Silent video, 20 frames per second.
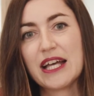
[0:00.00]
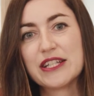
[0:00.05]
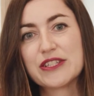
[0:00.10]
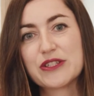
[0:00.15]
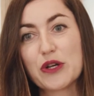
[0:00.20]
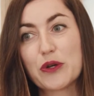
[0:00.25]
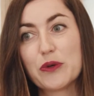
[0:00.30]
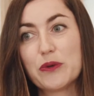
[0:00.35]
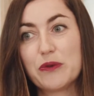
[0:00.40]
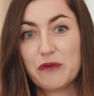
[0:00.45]

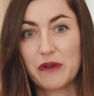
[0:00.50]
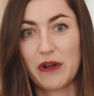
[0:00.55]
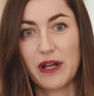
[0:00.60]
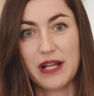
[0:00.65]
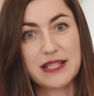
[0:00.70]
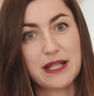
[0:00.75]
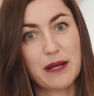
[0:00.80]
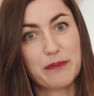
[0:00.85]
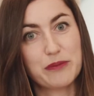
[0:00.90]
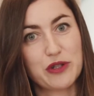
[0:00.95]
So
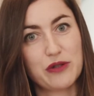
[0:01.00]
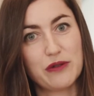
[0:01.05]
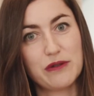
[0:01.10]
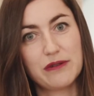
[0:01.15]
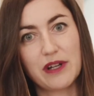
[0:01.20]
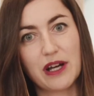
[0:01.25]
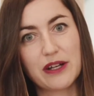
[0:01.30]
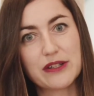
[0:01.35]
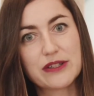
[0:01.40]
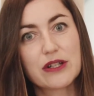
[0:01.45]
it's up to you
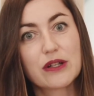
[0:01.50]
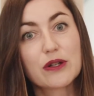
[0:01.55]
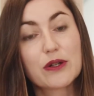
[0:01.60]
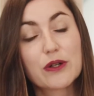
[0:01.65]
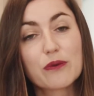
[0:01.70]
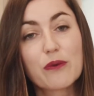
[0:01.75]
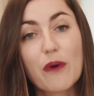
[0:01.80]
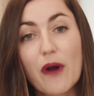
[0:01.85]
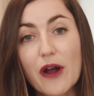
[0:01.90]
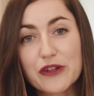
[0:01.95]
now to look
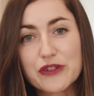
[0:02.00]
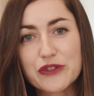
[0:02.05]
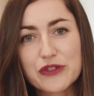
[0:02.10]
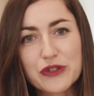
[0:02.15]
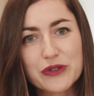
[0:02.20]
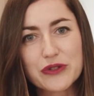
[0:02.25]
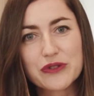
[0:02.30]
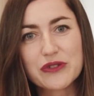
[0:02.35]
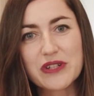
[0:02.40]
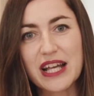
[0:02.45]
around
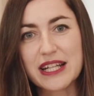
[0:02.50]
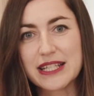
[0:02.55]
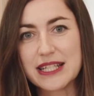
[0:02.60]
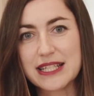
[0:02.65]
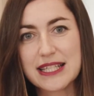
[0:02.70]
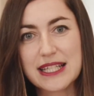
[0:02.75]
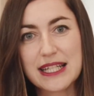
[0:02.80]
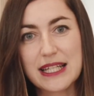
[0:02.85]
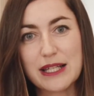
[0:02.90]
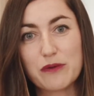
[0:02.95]
you and to
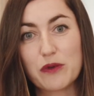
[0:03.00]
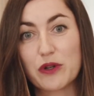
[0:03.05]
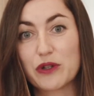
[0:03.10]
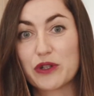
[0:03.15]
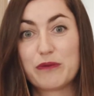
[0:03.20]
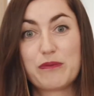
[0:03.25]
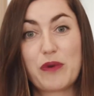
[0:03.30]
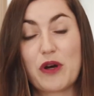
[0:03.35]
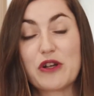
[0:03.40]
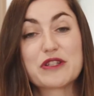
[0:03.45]
see what
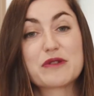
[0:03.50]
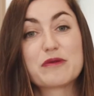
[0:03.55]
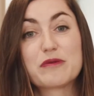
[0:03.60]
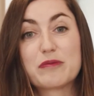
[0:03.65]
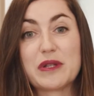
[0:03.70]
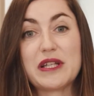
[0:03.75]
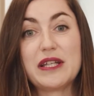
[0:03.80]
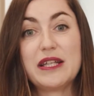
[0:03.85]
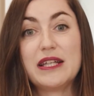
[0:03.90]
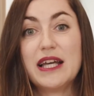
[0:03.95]
could
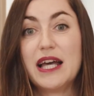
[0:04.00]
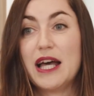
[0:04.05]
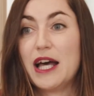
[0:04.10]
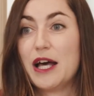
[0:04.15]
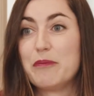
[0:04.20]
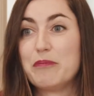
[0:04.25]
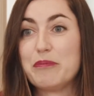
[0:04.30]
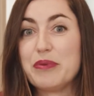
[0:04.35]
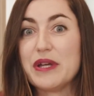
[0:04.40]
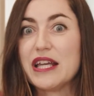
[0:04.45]
possibly
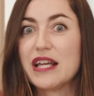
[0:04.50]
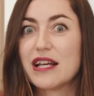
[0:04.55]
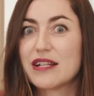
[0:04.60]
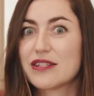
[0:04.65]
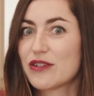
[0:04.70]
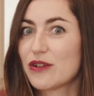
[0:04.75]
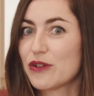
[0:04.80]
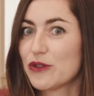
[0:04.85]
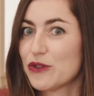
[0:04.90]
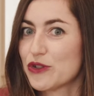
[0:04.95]
be a
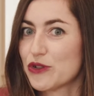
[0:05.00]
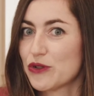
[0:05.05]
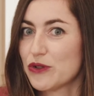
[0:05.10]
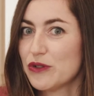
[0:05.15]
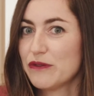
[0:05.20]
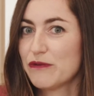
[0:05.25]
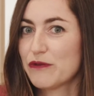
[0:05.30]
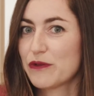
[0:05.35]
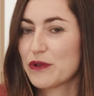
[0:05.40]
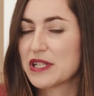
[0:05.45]

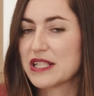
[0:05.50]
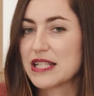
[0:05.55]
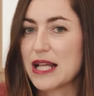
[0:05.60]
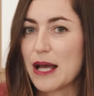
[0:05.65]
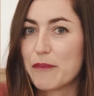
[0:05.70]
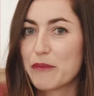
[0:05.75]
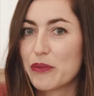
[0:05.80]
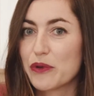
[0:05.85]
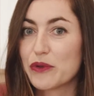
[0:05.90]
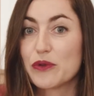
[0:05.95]
solution. For
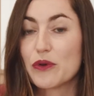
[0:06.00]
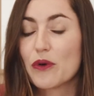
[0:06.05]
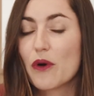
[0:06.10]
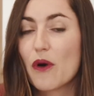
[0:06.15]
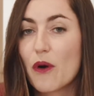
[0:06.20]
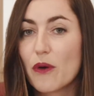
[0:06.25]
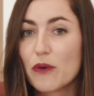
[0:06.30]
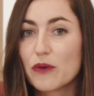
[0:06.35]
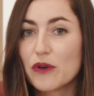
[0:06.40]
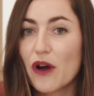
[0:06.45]
example, your
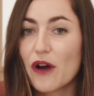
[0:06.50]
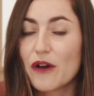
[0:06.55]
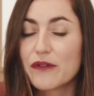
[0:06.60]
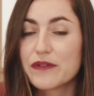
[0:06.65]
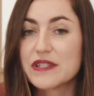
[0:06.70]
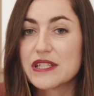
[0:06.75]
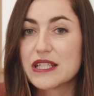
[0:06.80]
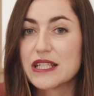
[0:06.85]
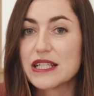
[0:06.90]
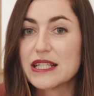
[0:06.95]
own
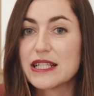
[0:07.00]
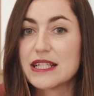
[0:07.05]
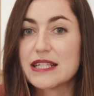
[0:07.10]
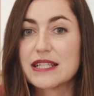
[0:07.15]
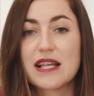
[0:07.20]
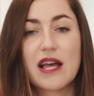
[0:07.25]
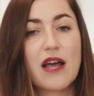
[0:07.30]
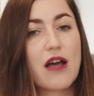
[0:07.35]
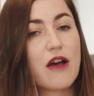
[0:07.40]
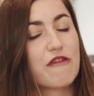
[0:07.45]

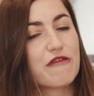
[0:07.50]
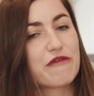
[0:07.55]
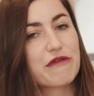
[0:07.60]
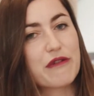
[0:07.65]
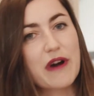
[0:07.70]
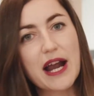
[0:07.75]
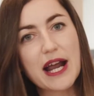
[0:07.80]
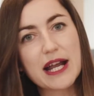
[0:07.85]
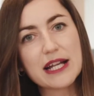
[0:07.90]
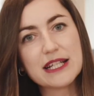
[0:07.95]
offices,
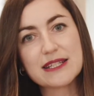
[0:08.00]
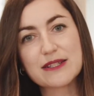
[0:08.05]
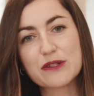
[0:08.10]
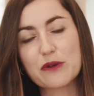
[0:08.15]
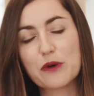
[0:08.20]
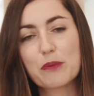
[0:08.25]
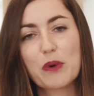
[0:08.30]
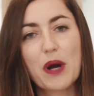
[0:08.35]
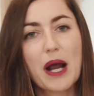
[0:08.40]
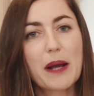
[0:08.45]
friends,
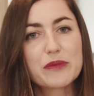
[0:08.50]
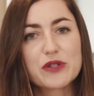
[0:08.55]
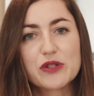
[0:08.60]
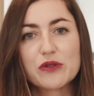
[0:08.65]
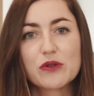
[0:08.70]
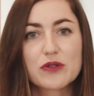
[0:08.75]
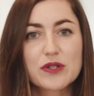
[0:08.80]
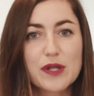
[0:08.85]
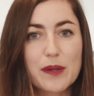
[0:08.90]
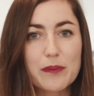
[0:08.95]
or perhaps you
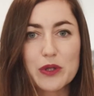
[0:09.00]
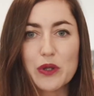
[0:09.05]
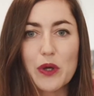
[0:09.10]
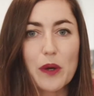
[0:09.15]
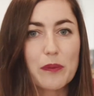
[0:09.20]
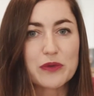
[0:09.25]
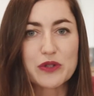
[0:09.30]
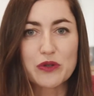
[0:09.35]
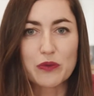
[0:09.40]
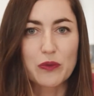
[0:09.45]
know someone who
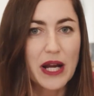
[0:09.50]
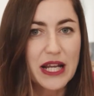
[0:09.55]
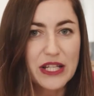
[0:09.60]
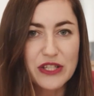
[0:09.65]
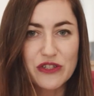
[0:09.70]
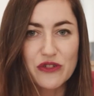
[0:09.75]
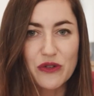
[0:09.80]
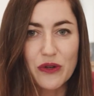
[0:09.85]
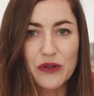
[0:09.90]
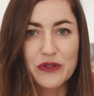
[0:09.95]
opened a
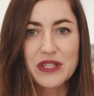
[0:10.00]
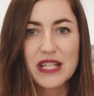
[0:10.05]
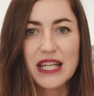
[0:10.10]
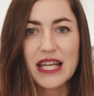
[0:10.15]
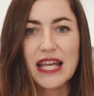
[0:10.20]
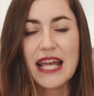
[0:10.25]
restaurant.